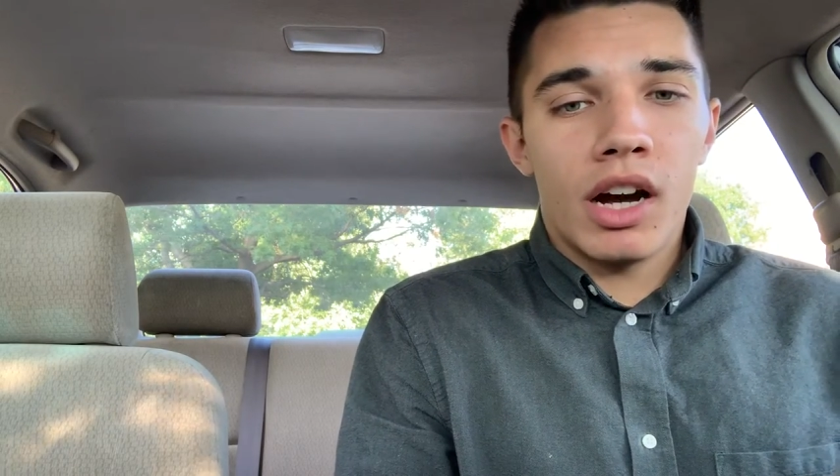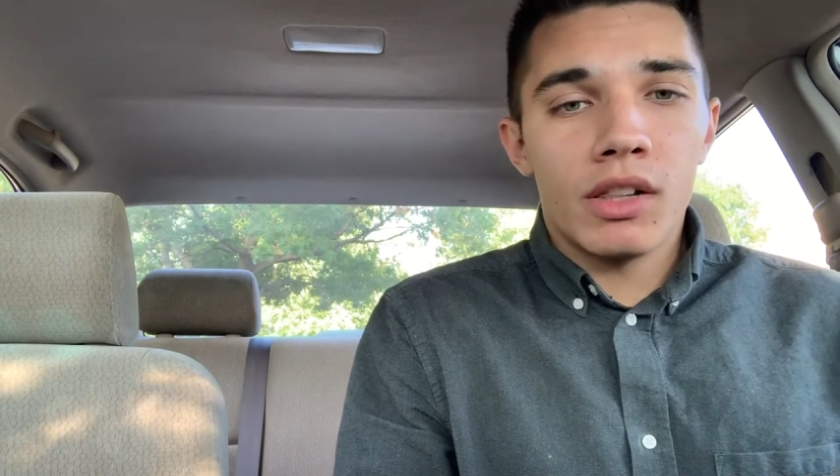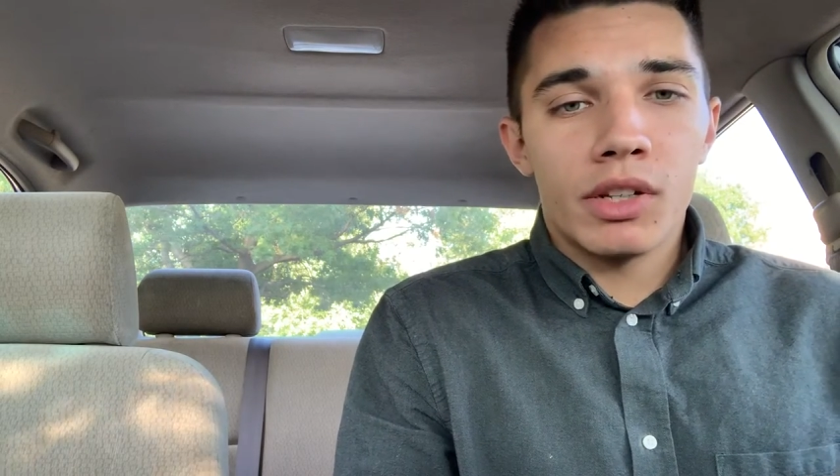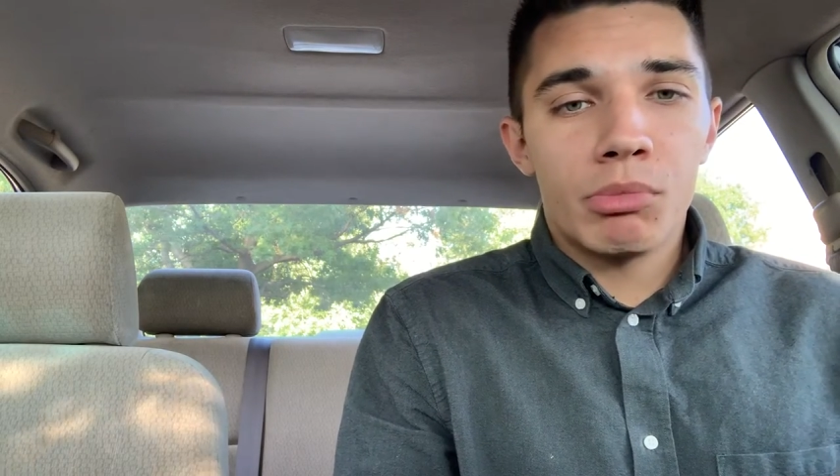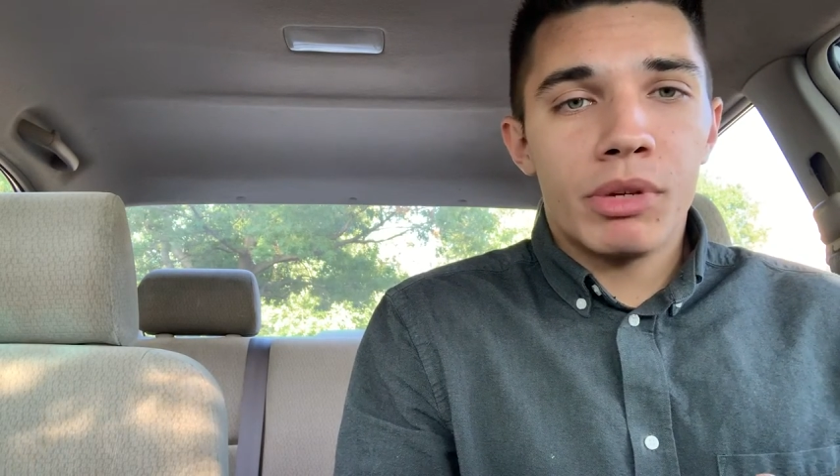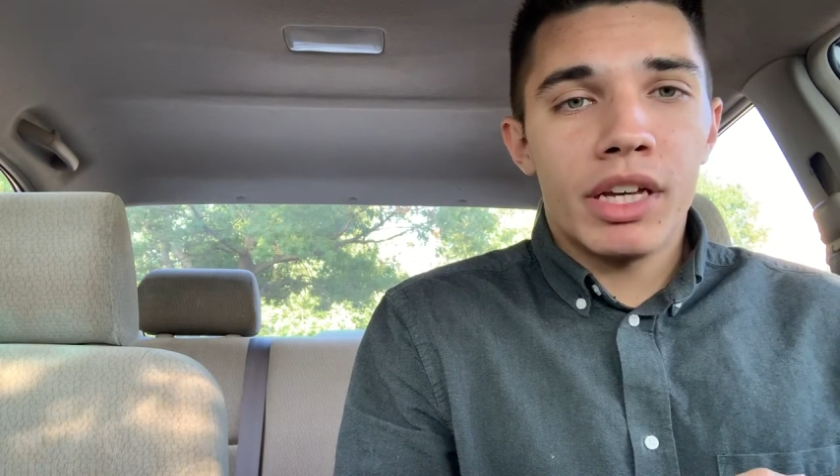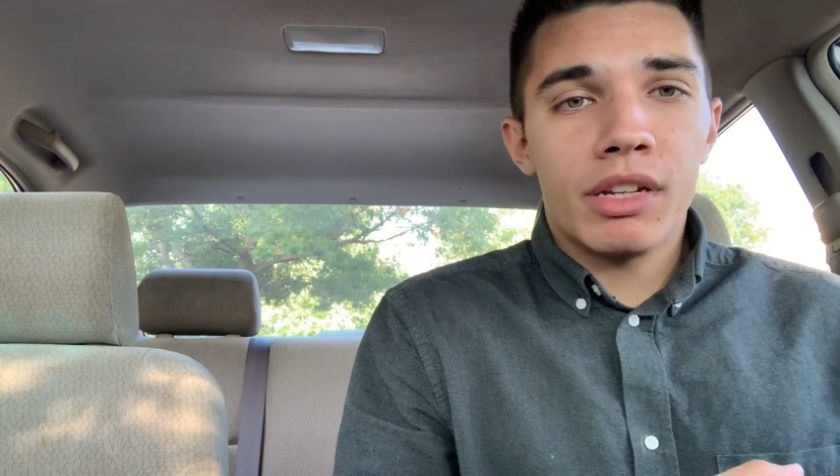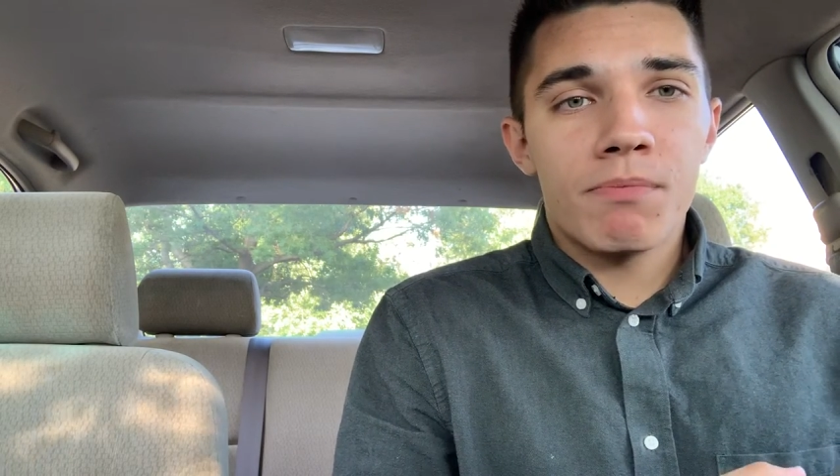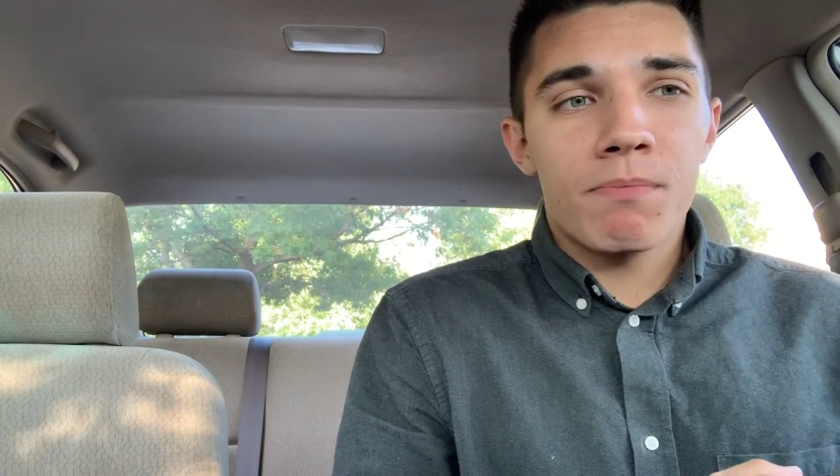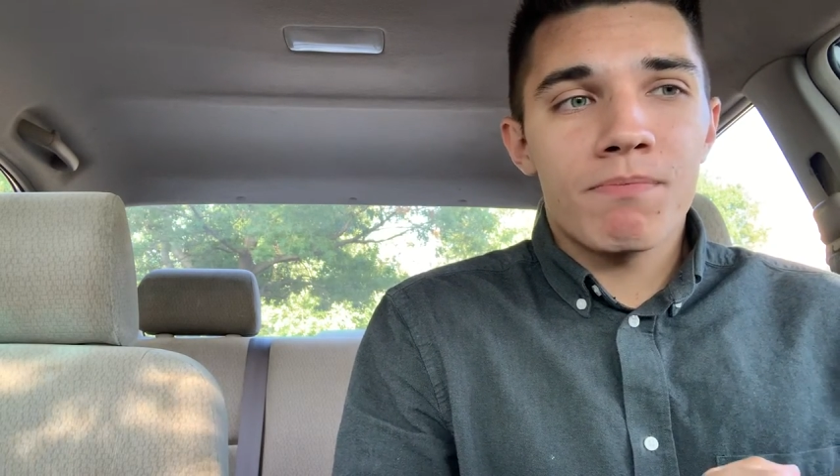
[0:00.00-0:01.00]
a little
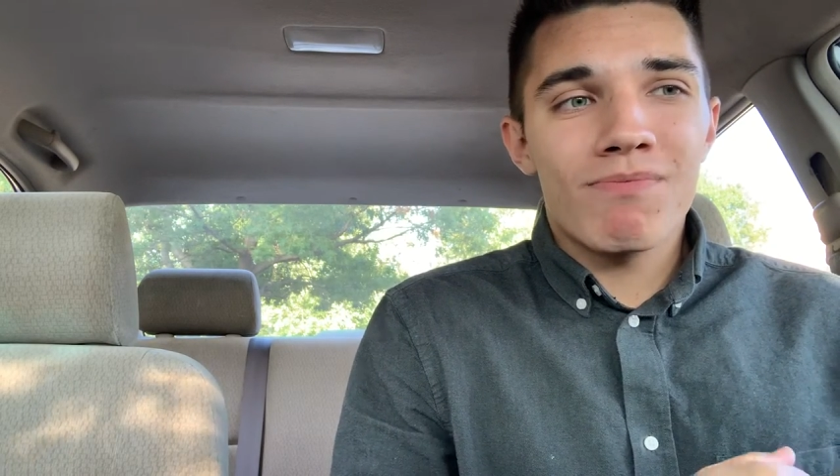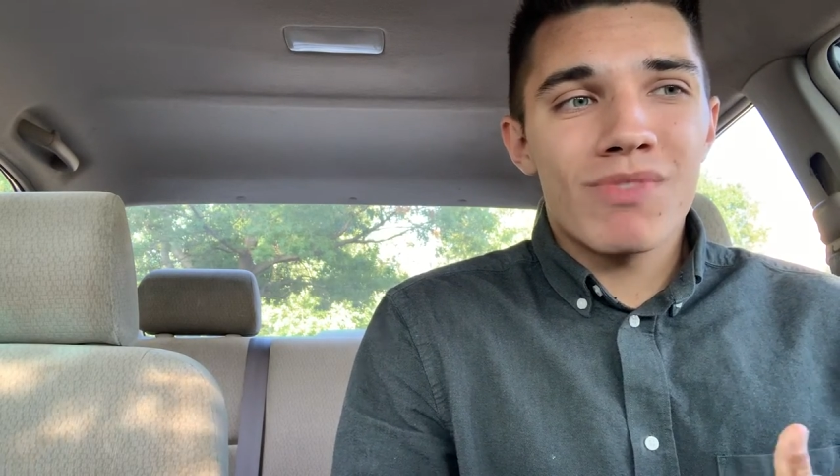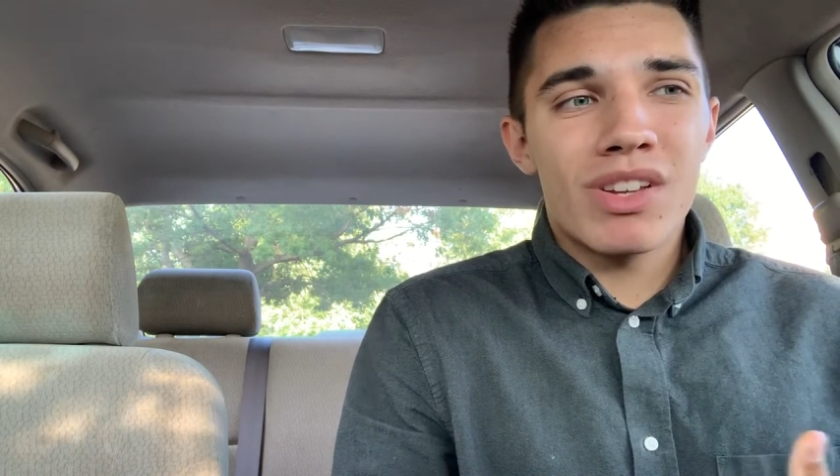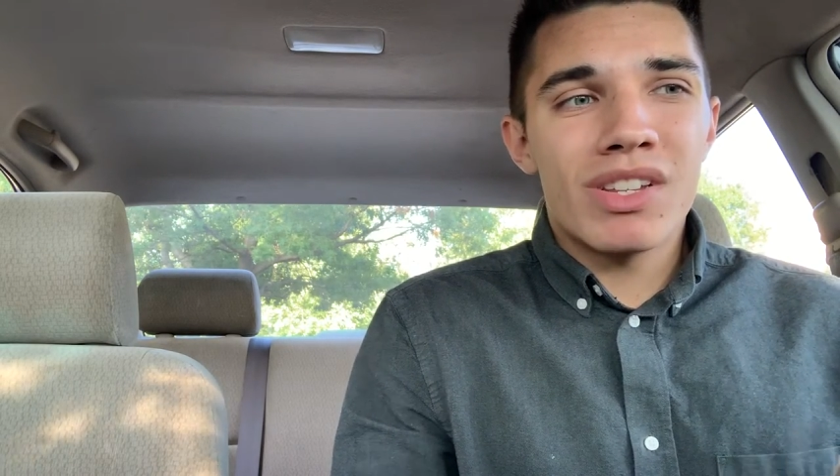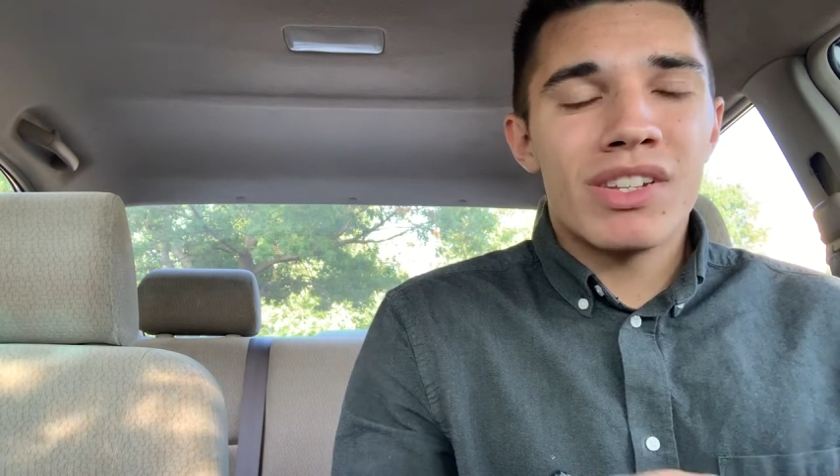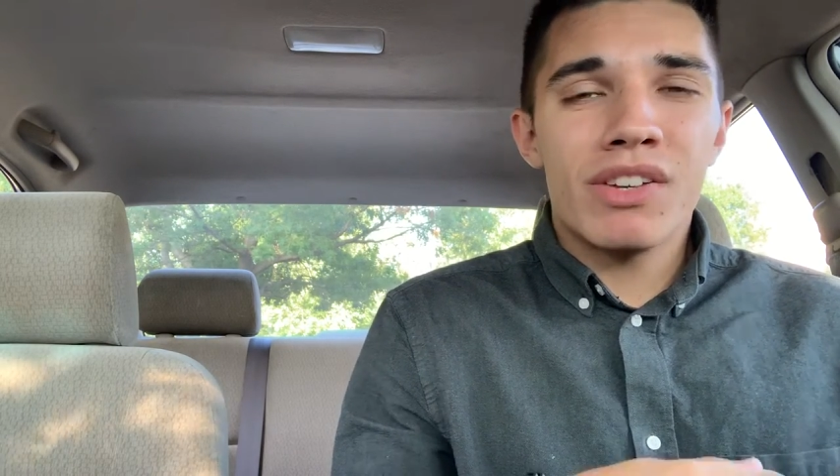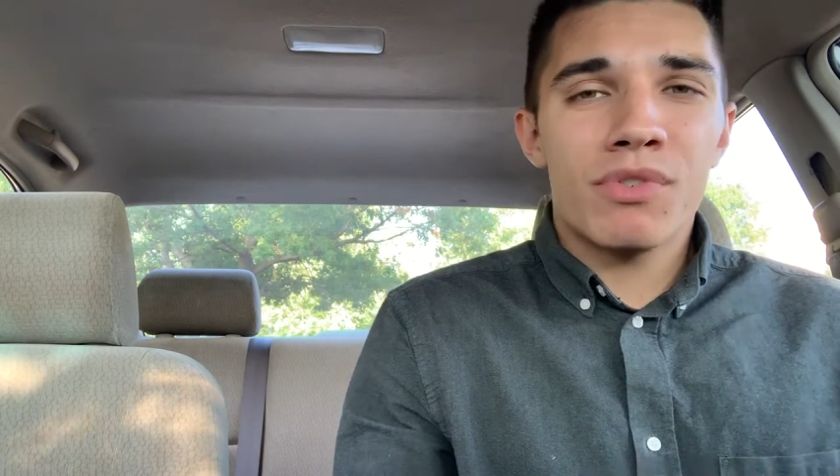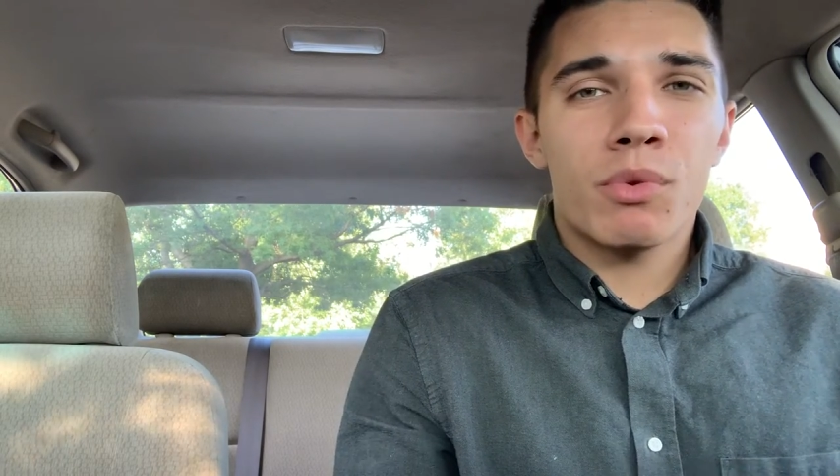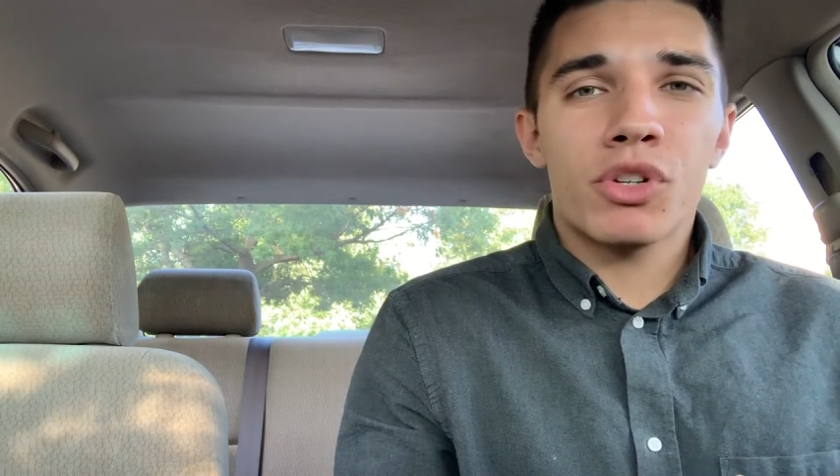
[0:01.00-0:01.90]
bit different.